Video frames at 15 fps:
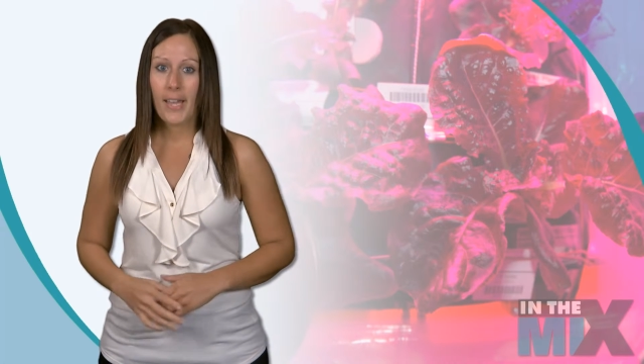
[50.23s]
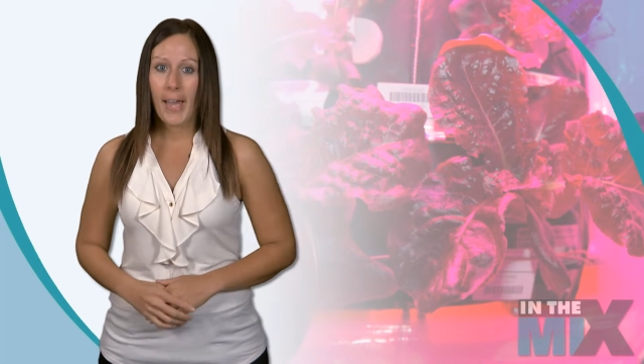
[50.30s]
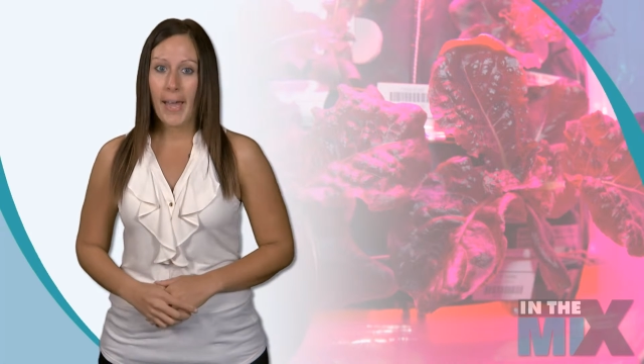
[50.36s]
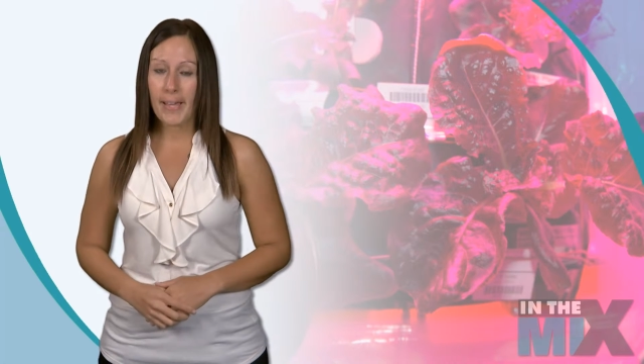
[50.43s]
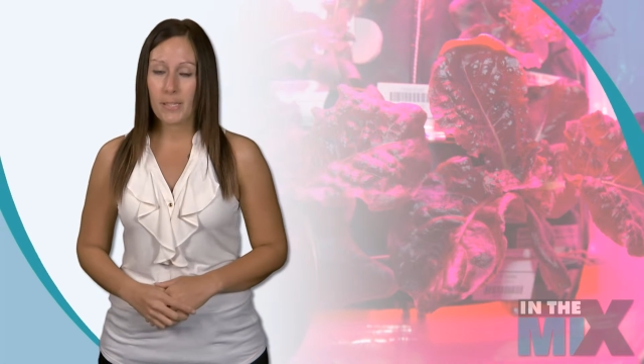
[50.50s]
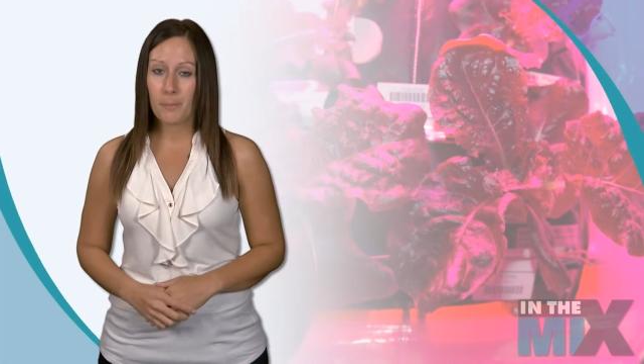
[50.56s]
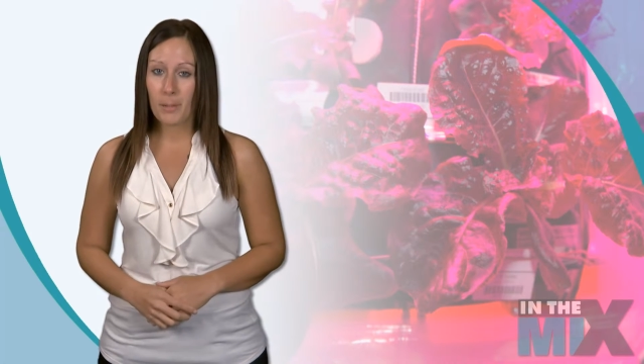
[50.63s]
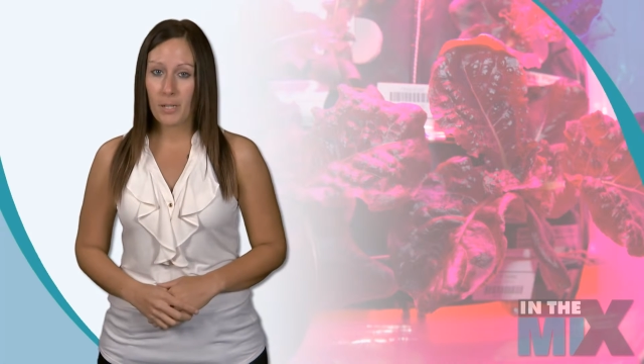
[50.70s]

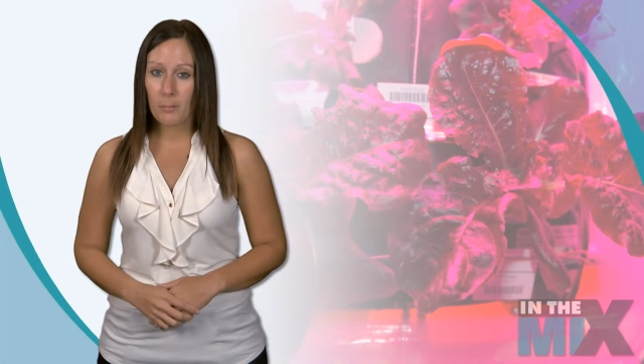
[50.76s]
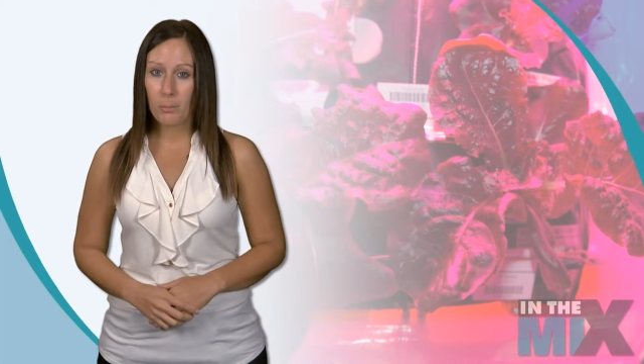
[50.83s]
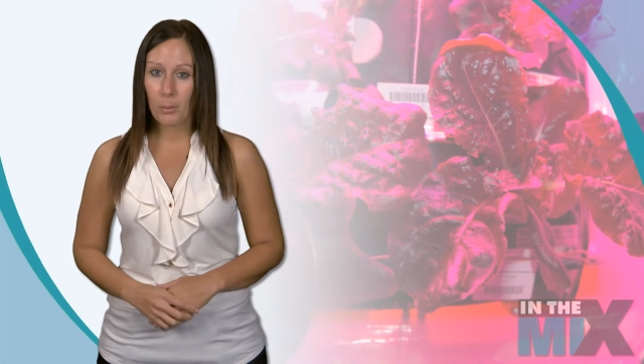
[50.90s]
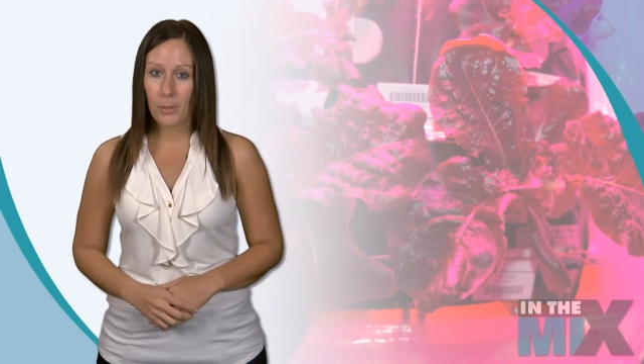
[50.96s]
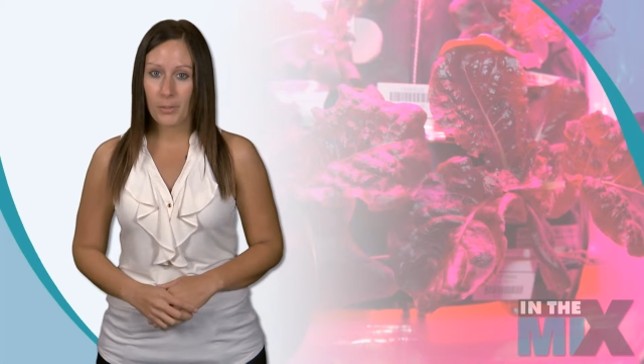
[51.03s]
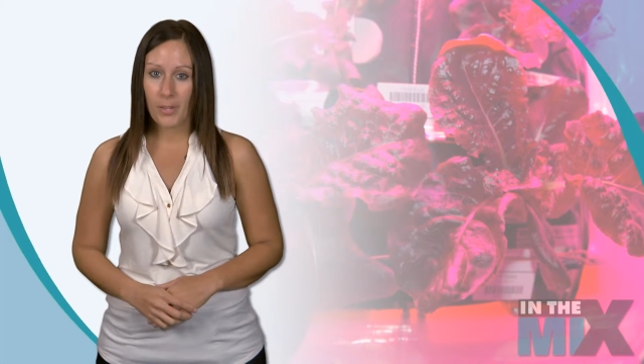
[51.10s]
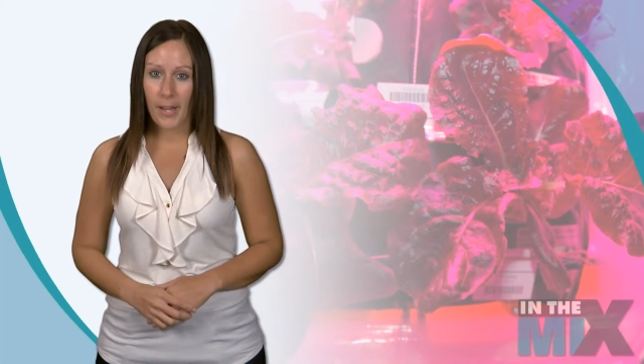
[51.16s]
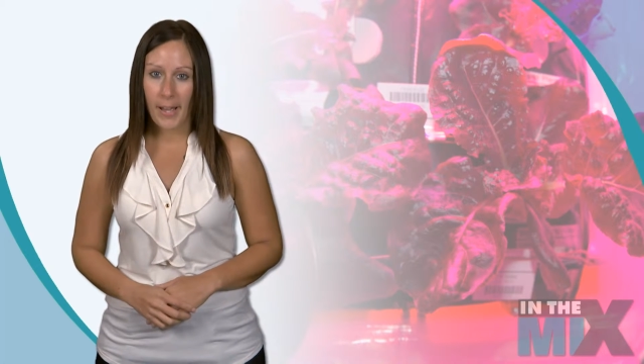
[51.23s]
has been
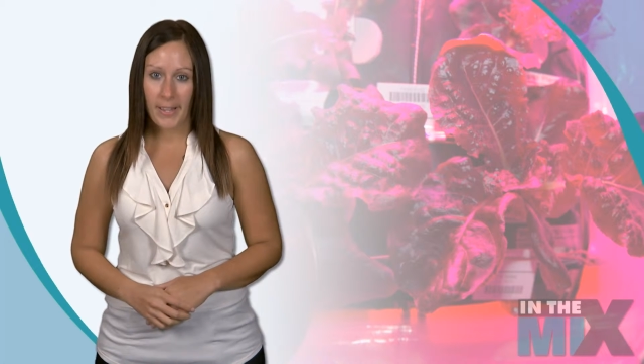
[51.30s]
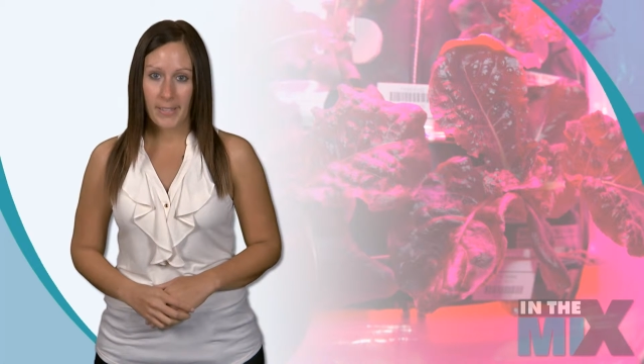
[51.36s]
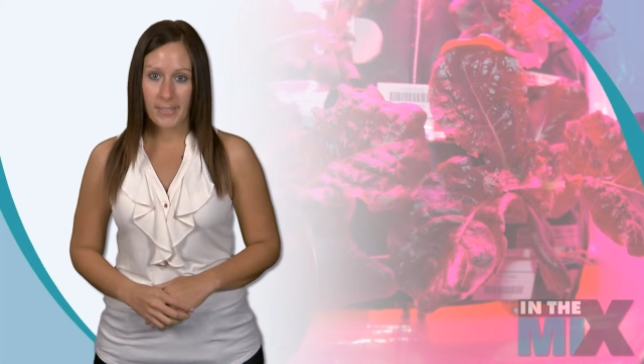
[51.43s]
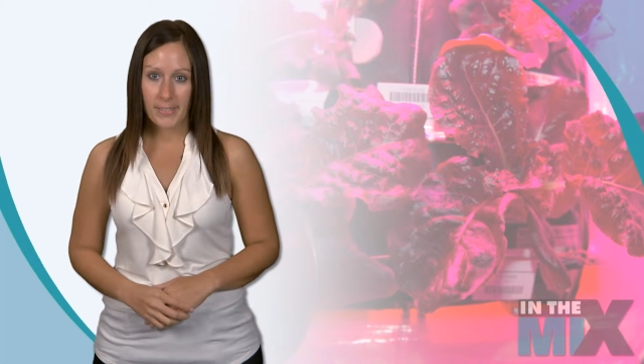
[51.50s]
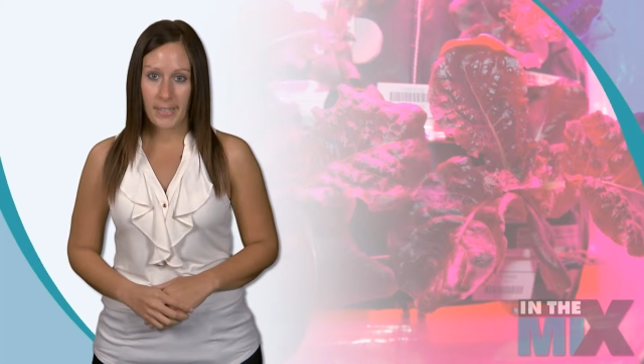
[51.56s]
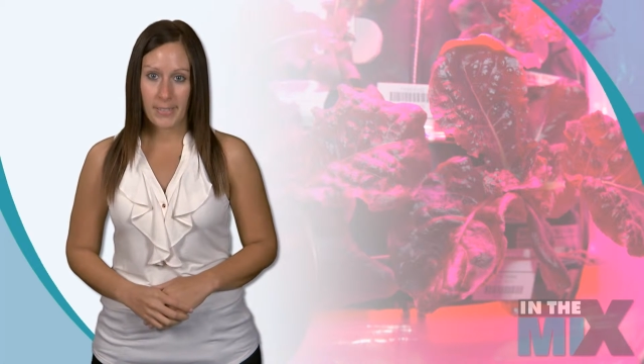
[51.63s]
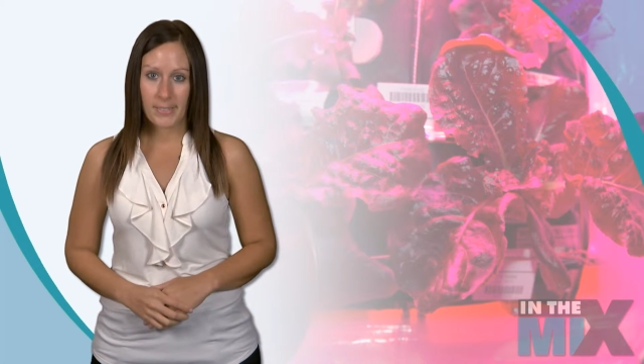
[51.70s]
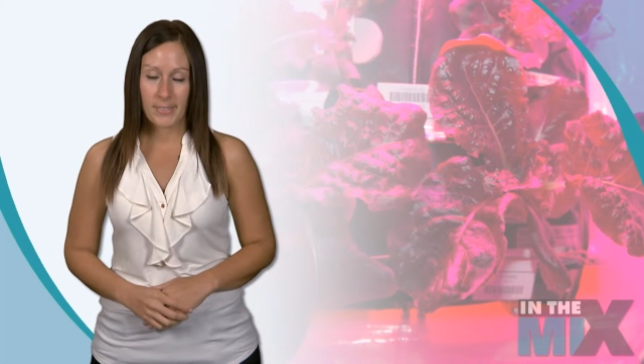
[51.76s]
aboard the
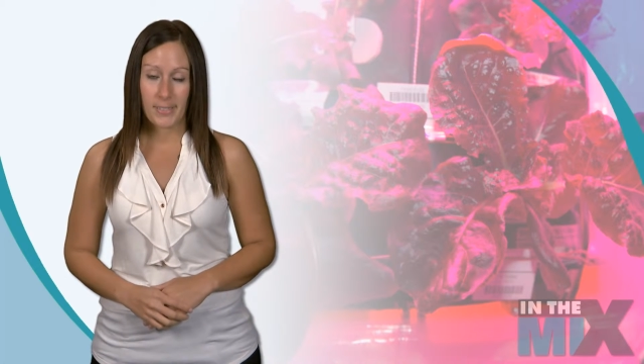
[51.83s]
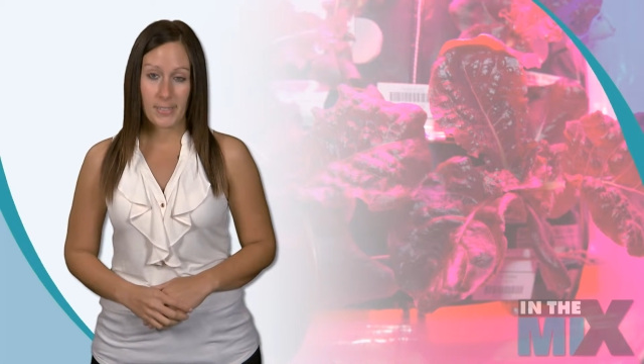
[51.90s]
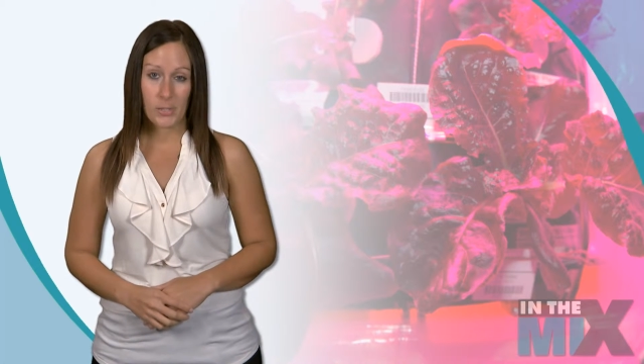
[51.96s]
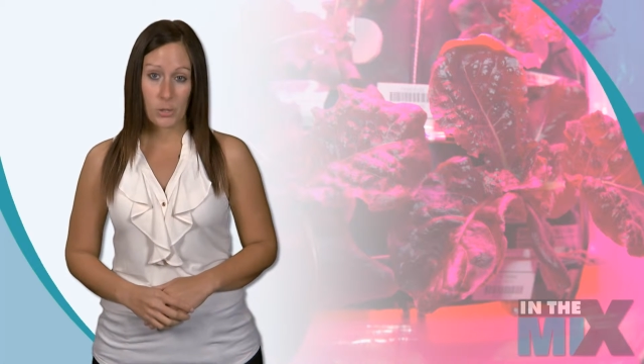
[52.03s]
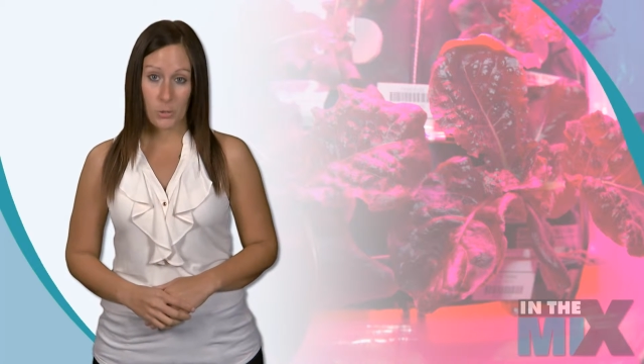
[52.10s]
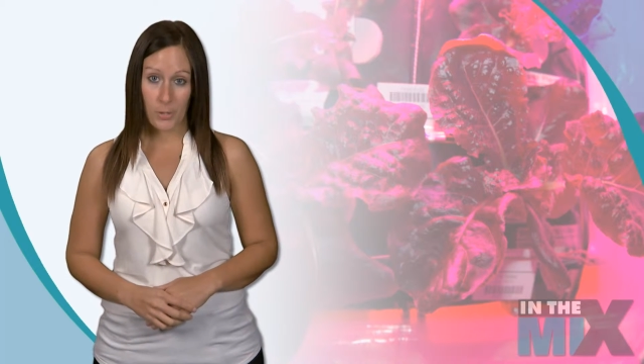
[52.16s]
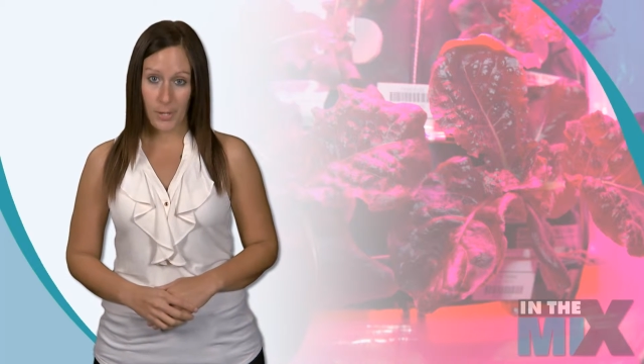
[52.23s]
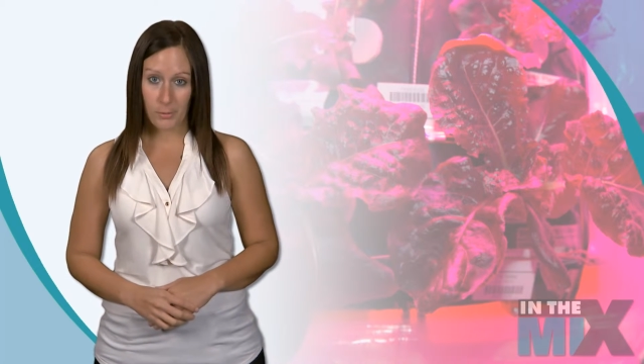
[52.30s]
ISS since
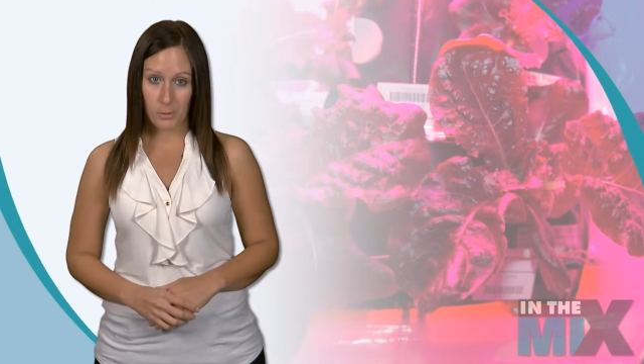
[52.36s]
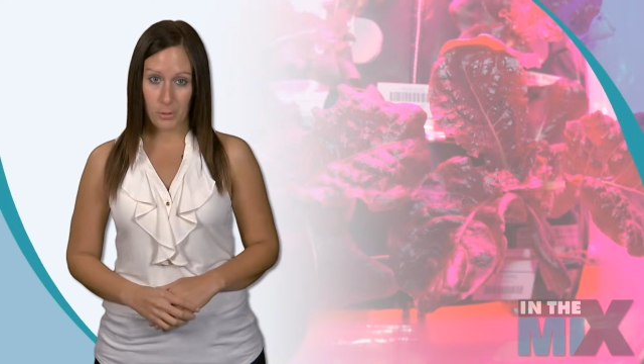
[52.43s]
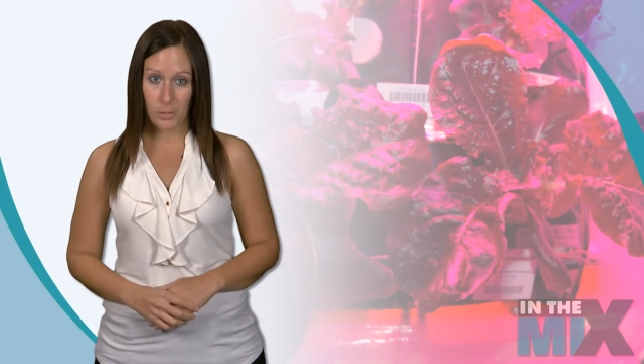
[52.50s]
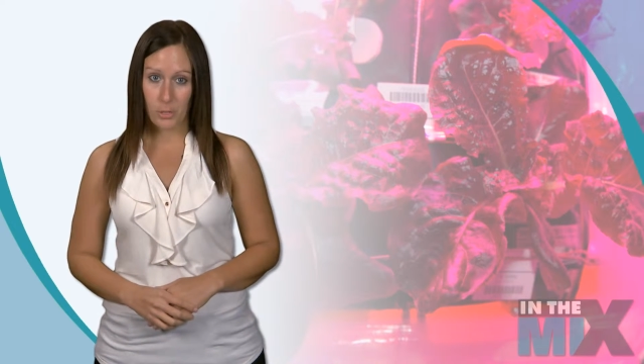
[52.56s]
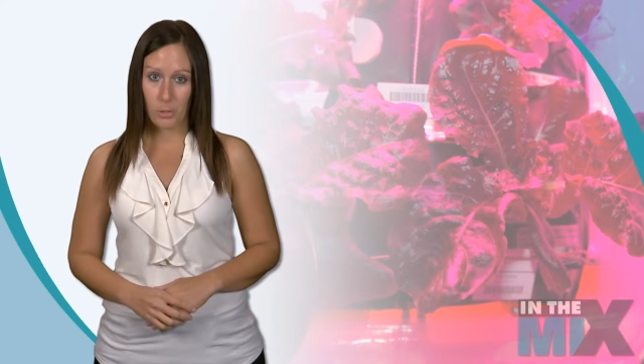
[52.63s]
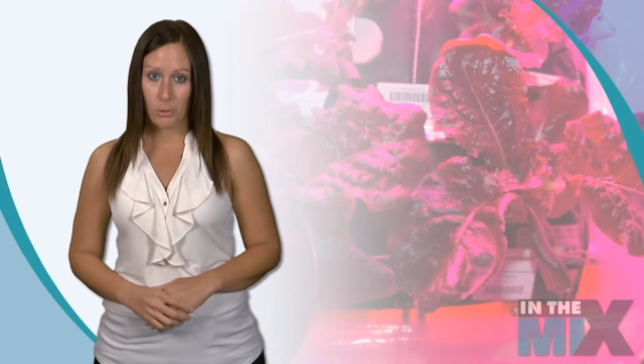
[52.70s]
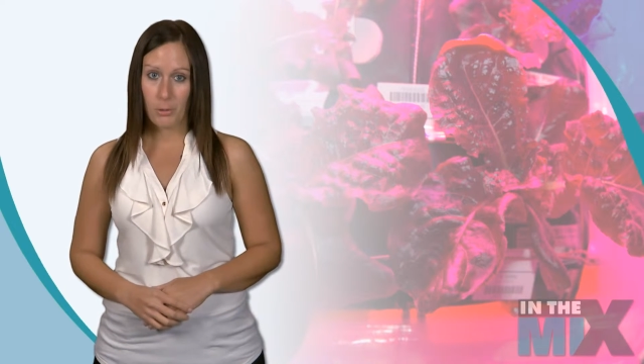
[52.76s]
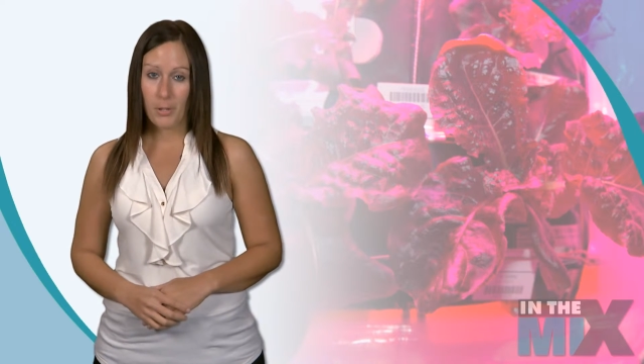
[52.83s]

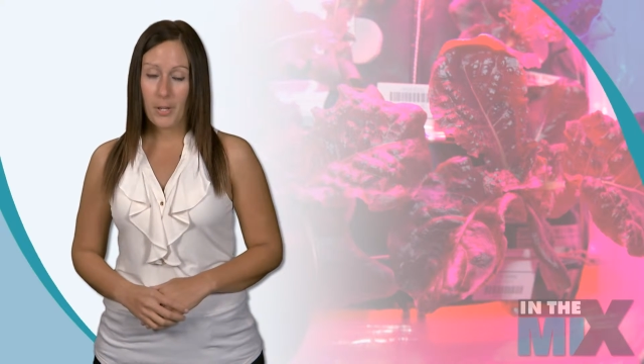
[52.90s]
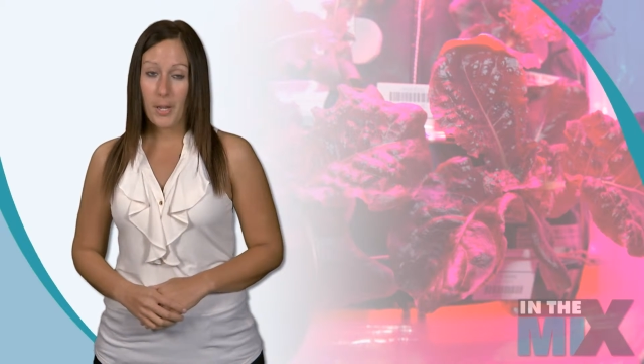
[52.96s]
2002,